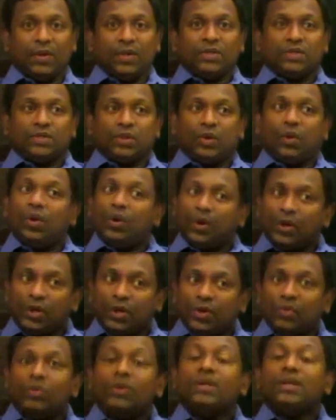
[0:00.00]
So,
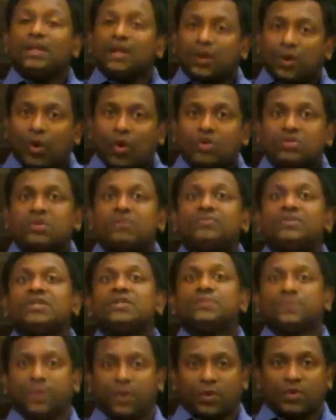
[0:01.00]
during the course of
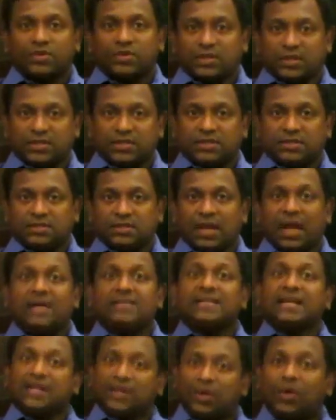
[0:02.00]
this process,
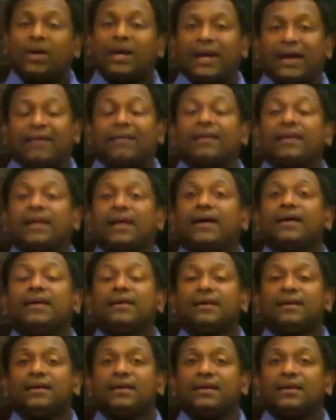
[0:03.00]
as I told
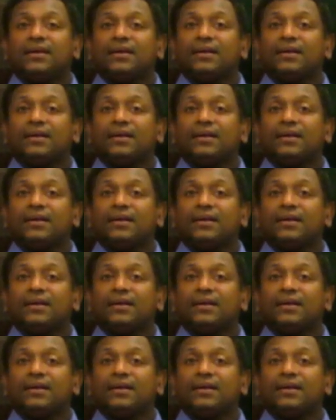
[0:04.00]
earlier,